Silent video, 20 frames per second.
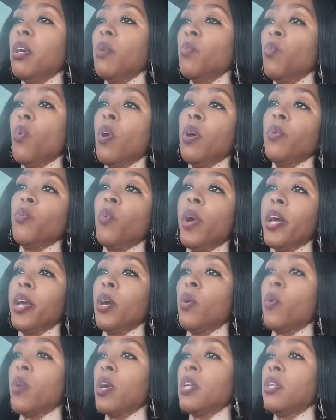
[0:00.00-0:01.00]
in one way
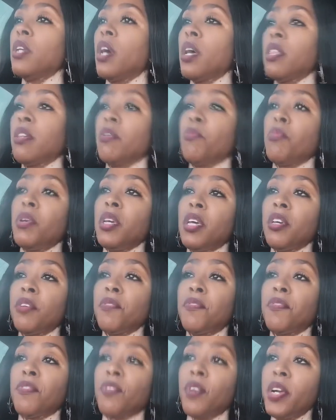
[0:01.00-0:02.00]
or another, be it
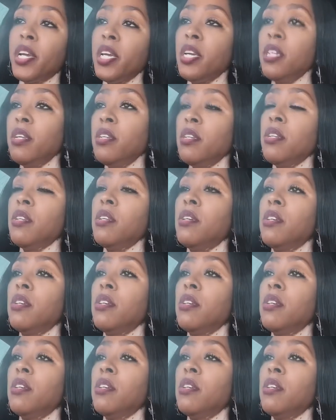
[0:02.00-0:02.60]
friend,